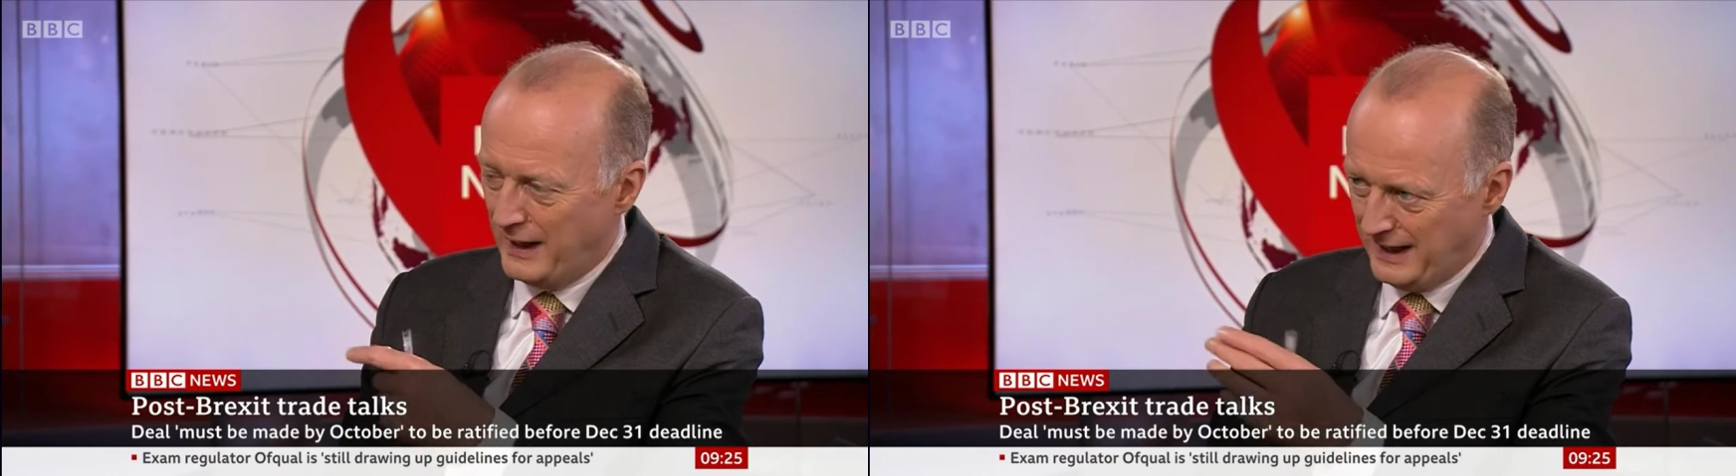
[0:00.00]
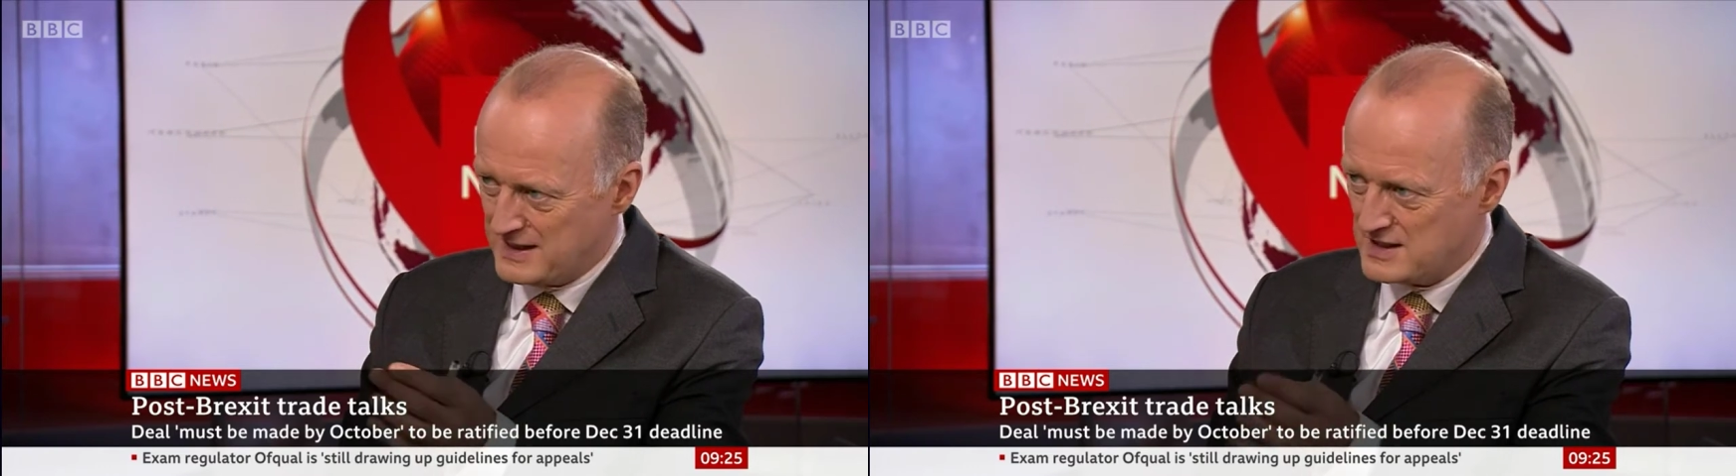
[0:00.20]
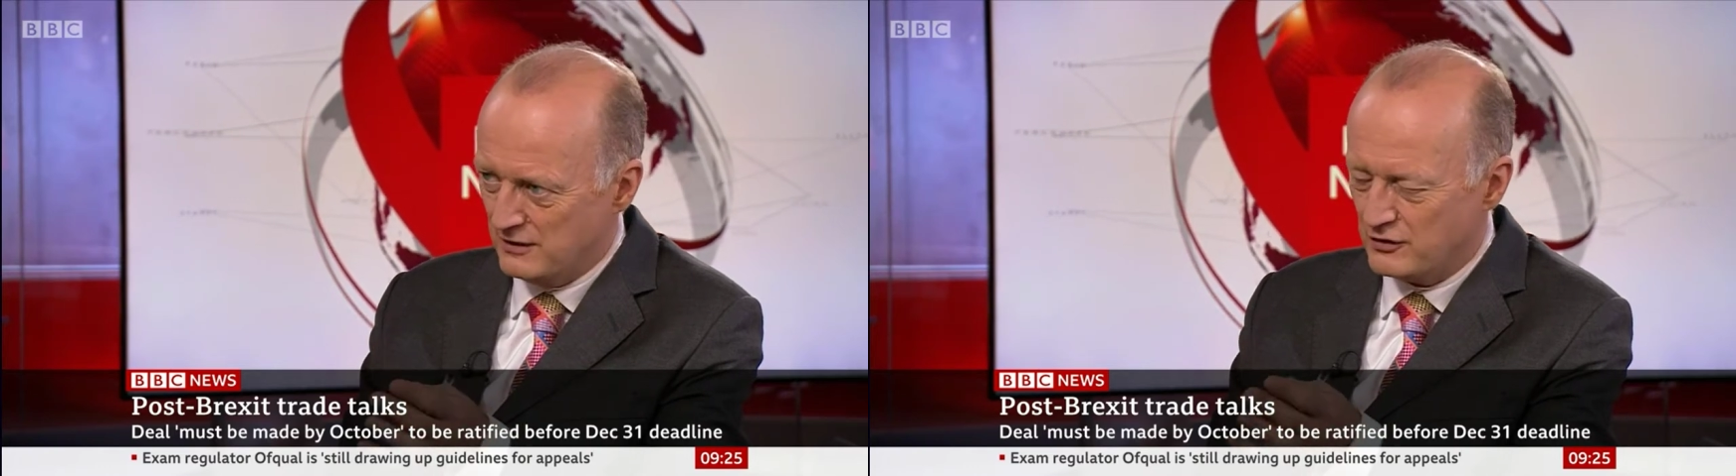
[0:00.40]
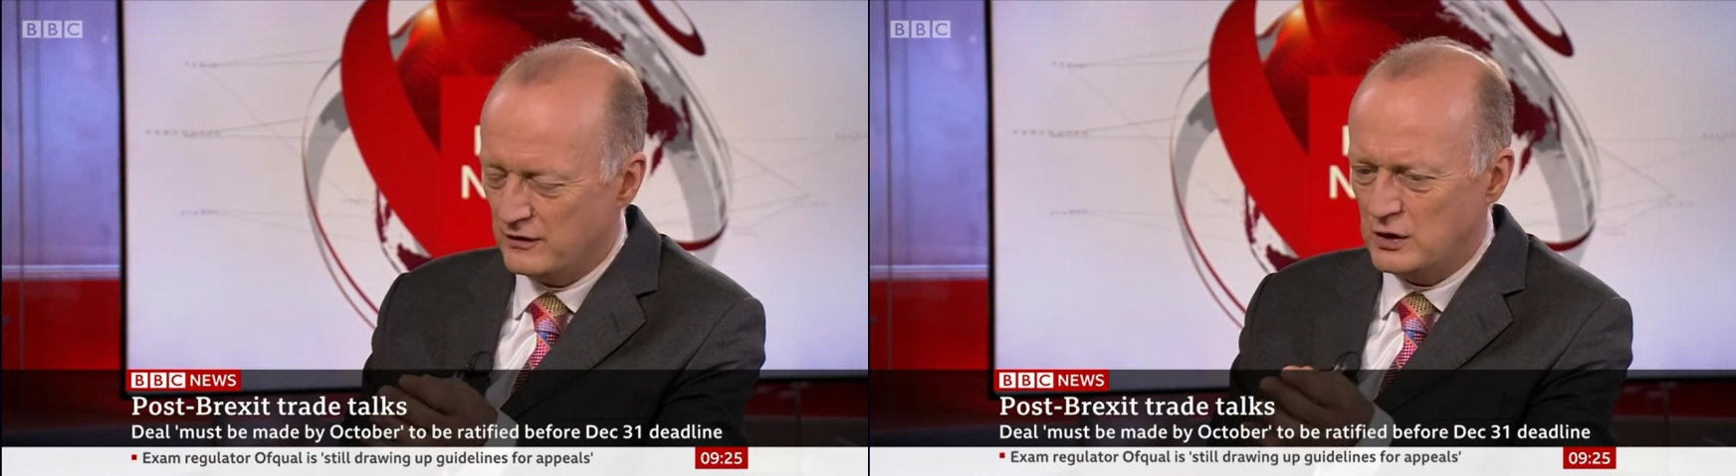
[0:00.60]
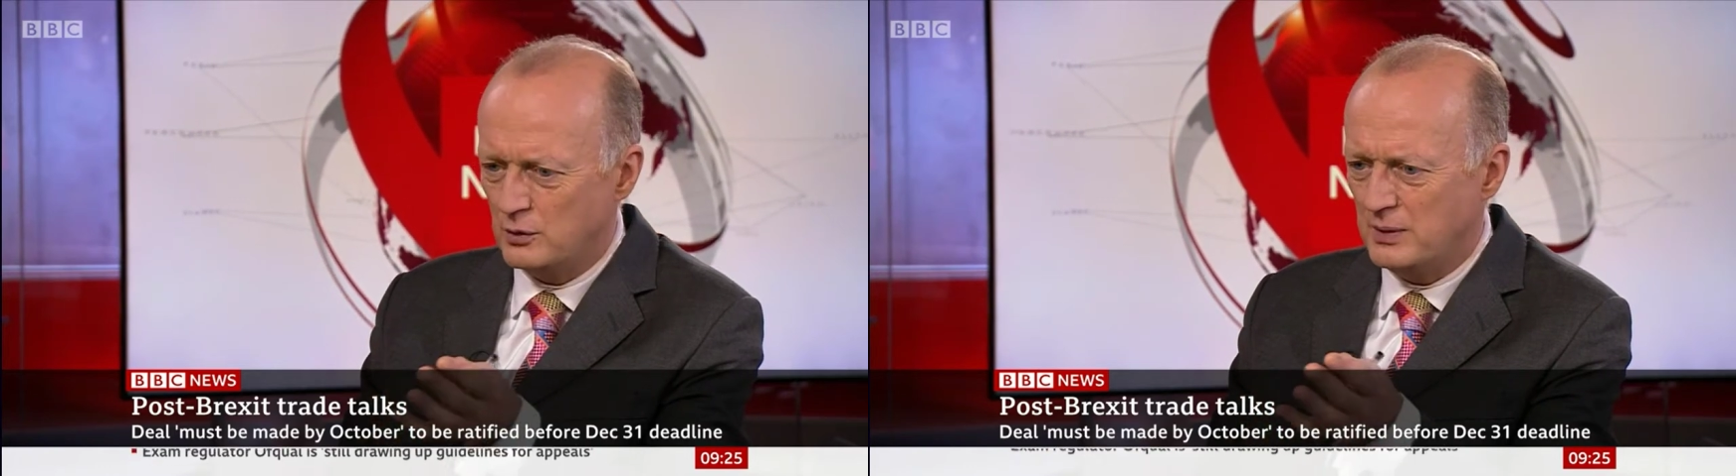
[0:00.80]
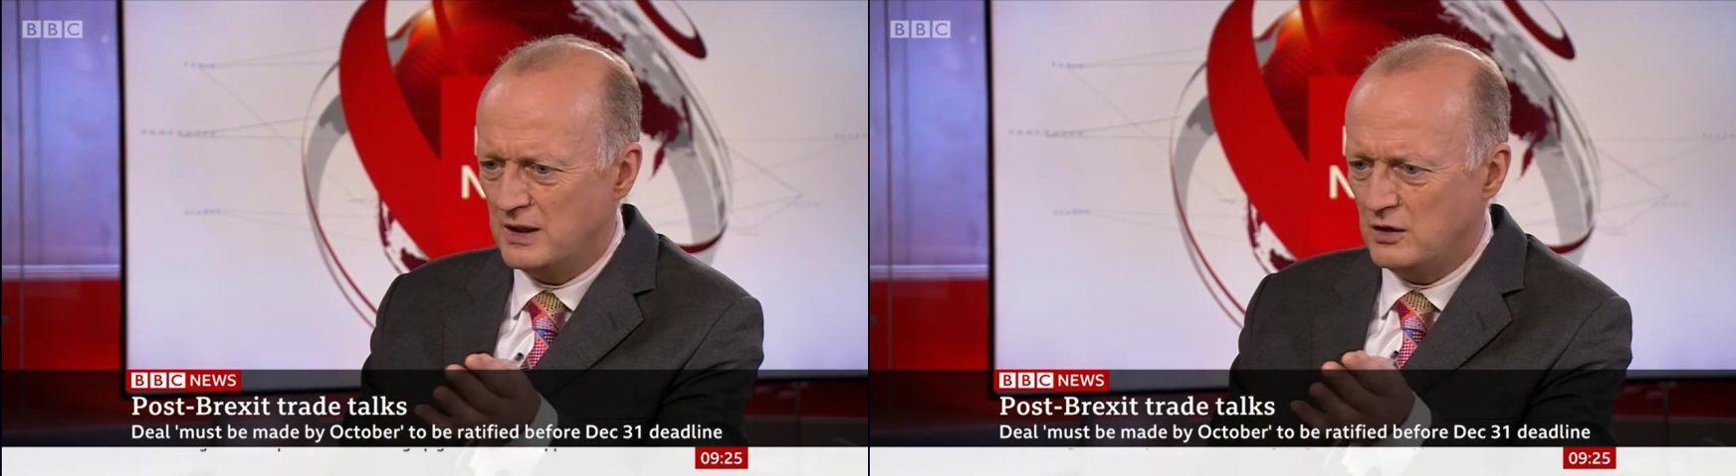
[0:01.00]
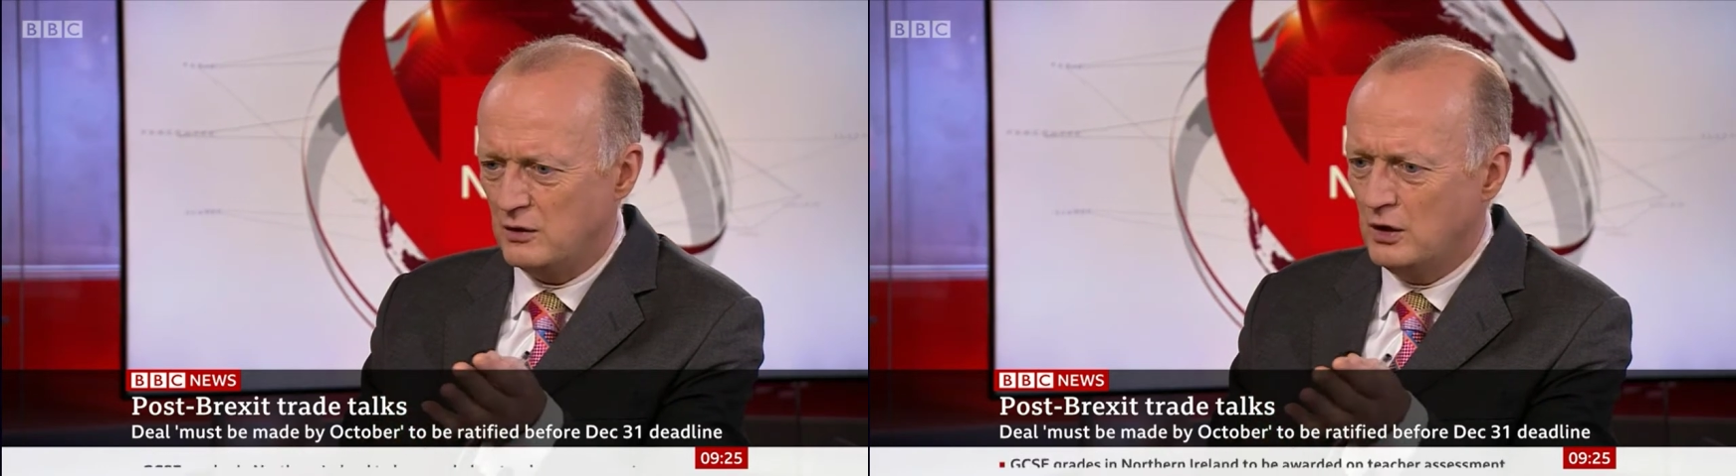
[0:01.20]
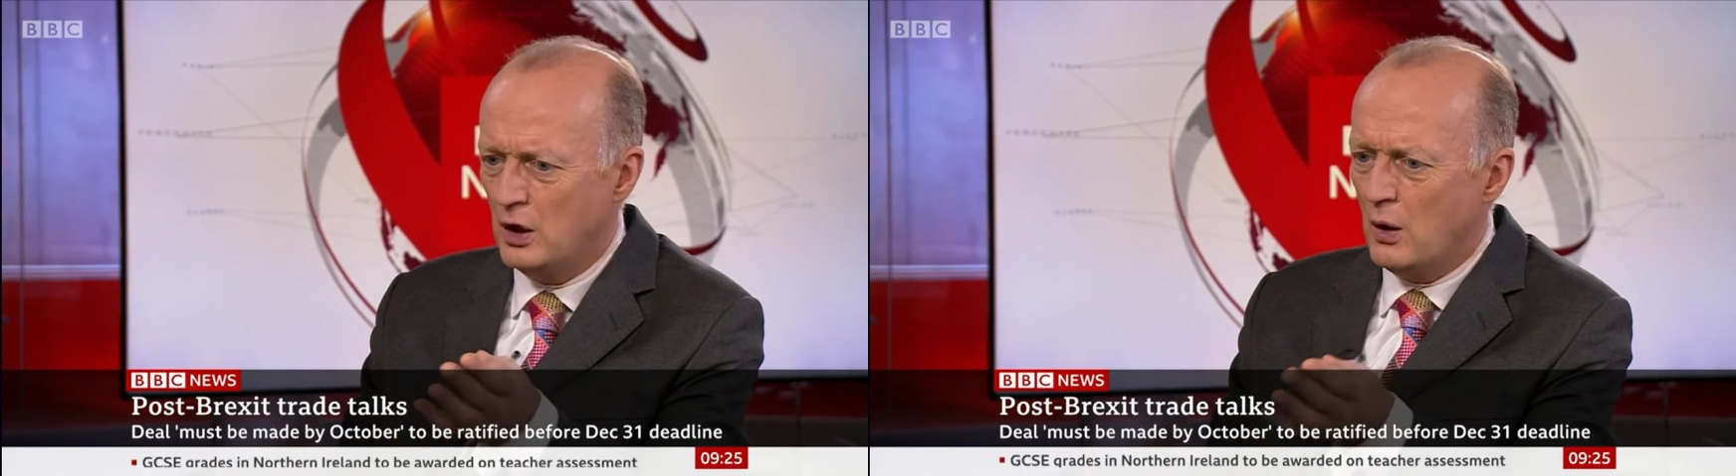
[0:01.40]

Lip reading: exit from the European Union.